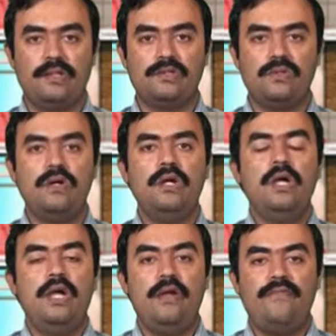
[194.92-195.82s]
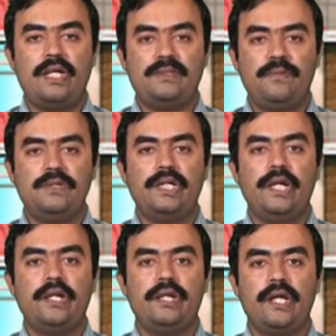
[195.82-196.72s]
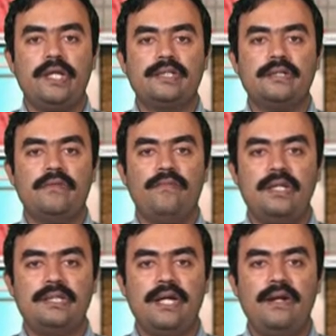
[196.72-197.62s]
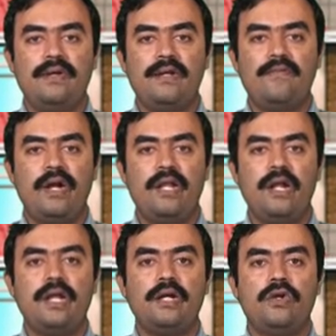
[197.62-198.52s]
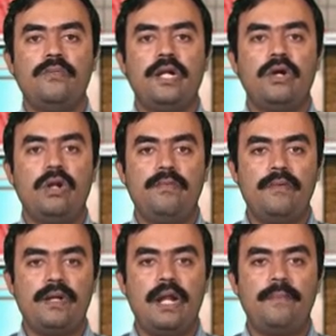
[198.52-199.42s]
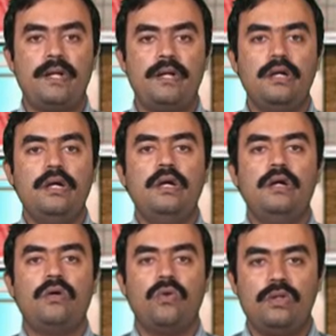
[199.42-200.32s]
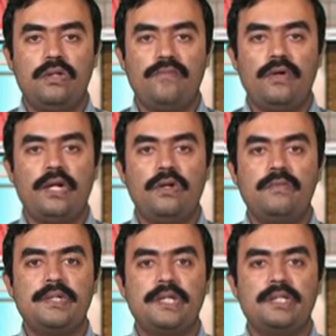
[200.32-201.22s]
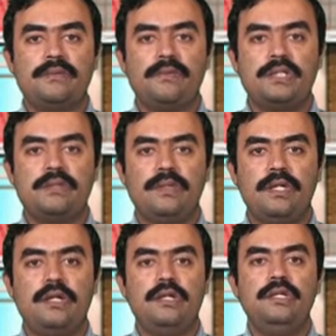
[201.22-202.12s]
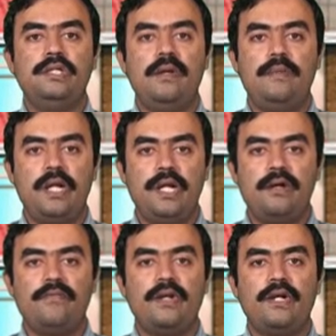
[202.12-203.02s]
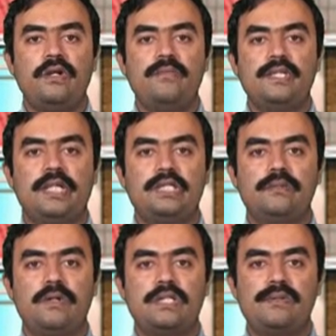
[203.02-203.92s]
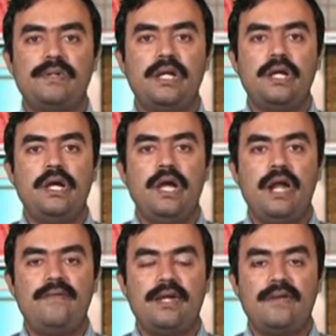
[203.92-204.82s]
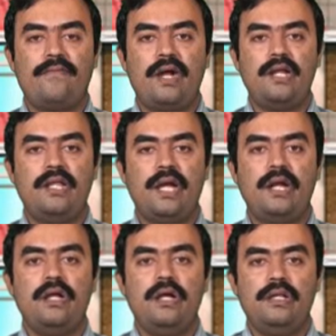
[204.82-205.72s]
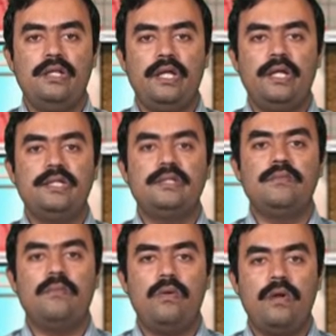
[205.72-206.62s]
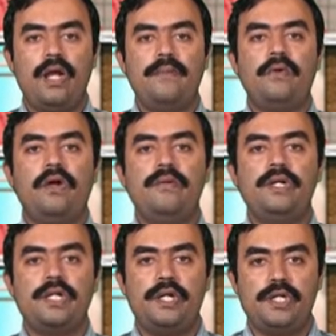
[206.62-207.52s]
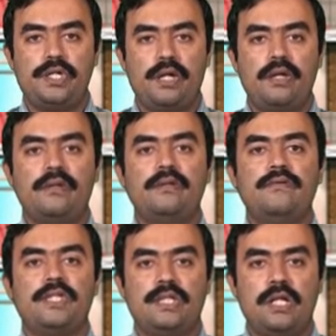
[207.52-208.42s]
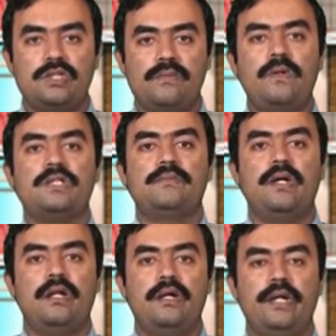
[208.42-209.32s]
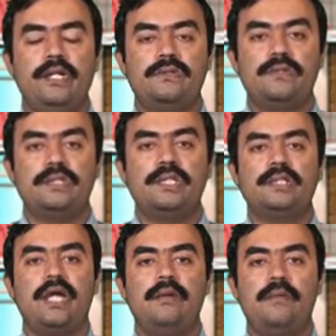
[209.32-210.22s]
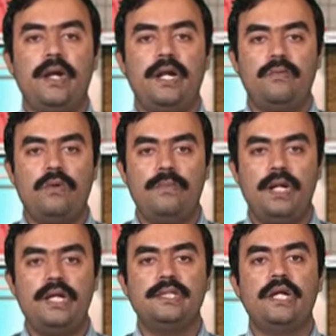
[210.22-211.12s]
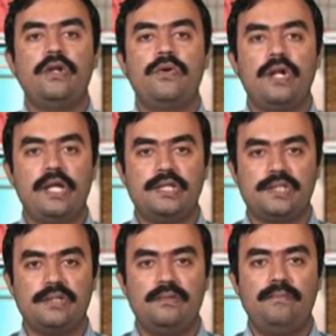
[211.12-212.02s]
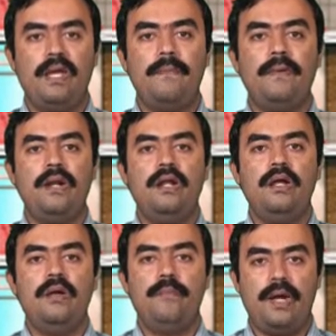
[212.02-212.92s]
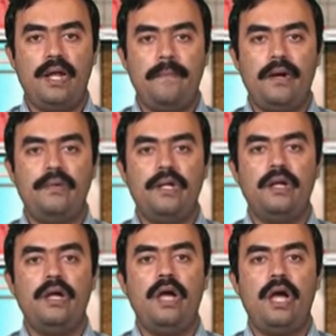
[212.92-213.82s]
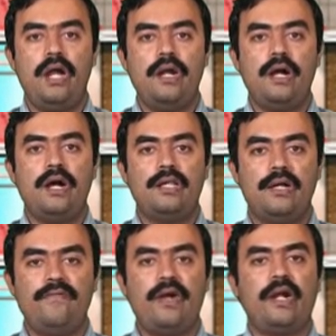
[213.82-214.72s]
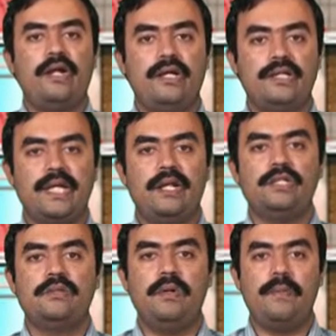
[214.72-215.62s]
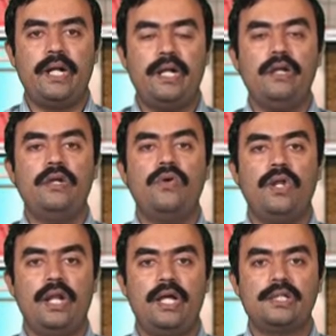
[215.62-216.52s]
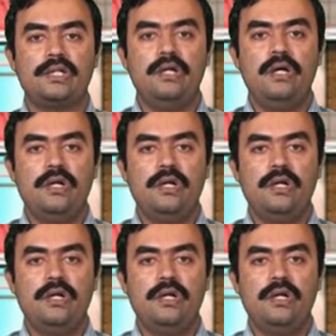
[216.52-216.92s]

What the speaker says: So if exports are increased, one side we can find that economic development will happen, growth of our economy is also possible, stability of our economy is also possible, and we can find that there is more employment generation which is also possible. Resources can be better mobilized and utilized. People, manpower and other factors can also be better utilized.